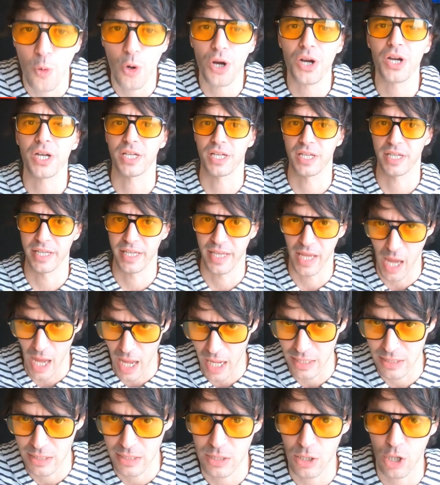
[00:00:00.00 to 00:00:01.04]
work?
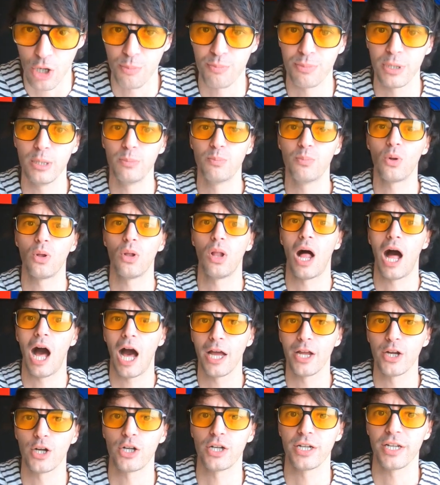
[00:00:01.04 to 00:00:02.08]
Yes. Are people
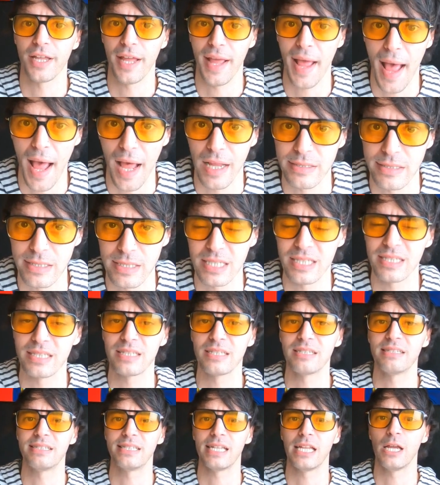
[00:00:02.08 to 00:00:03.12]
hired? Yes. Is
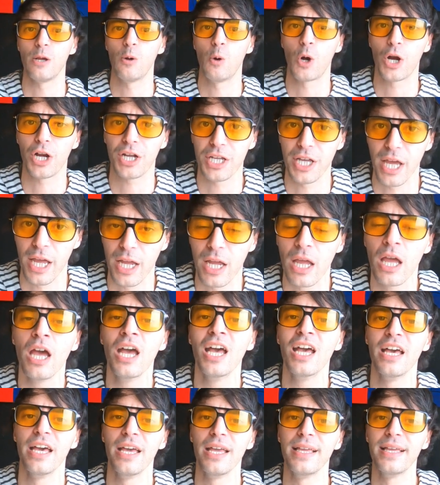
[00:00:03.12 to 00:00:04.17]
the city working?
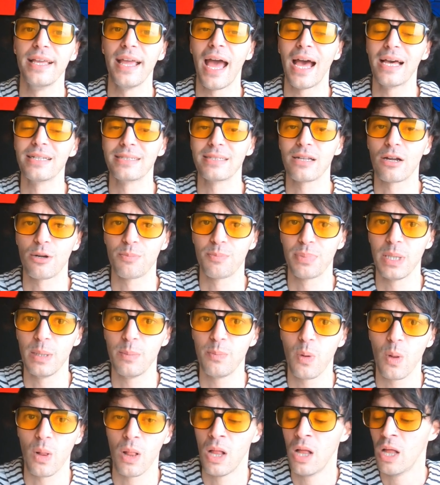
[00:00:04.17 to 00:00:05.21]
Yes. Are
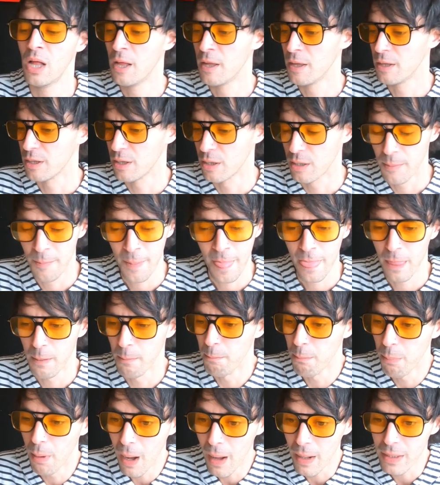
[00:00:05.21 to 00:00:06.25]
people... You know,
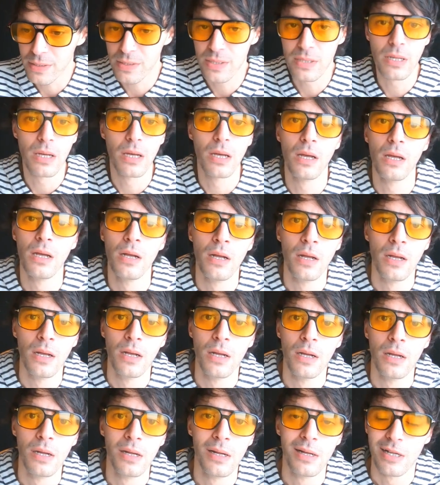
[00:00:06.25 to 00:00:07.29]
but
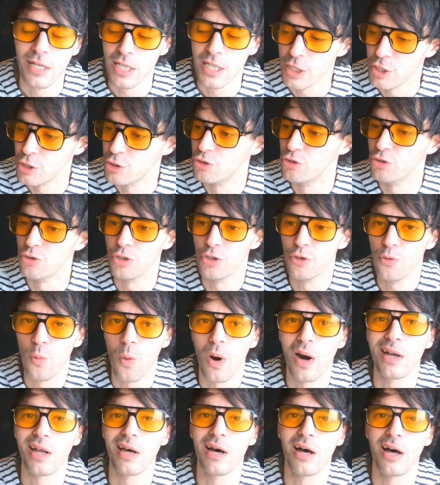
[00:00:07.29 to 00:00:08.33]
do you
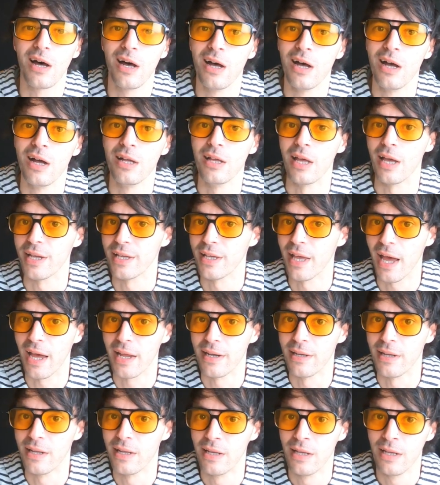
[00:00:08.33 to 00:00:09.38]
want to,
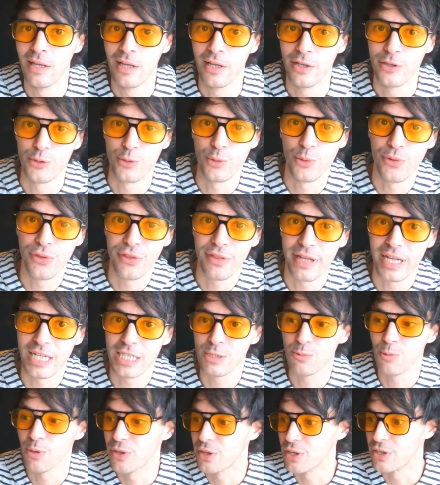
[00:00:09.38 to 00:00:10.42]
again, do
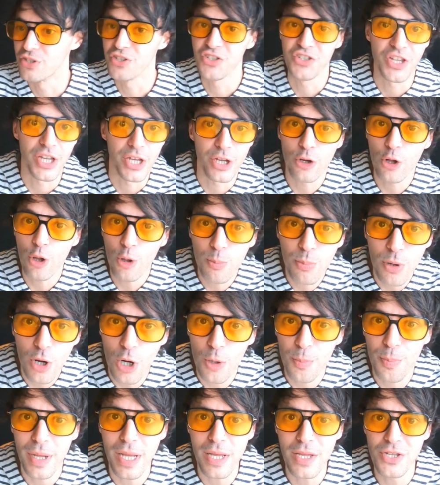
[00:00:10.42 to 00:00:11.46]
things with a single
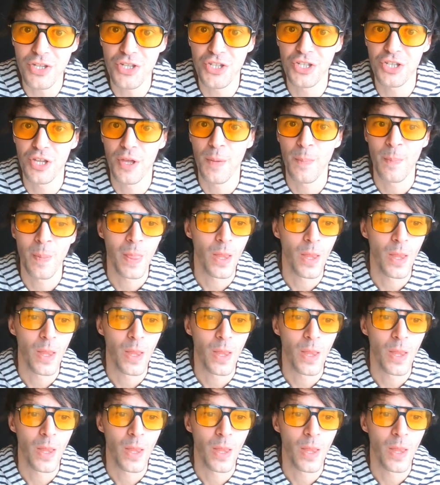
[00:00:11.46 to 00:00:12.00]
purpose?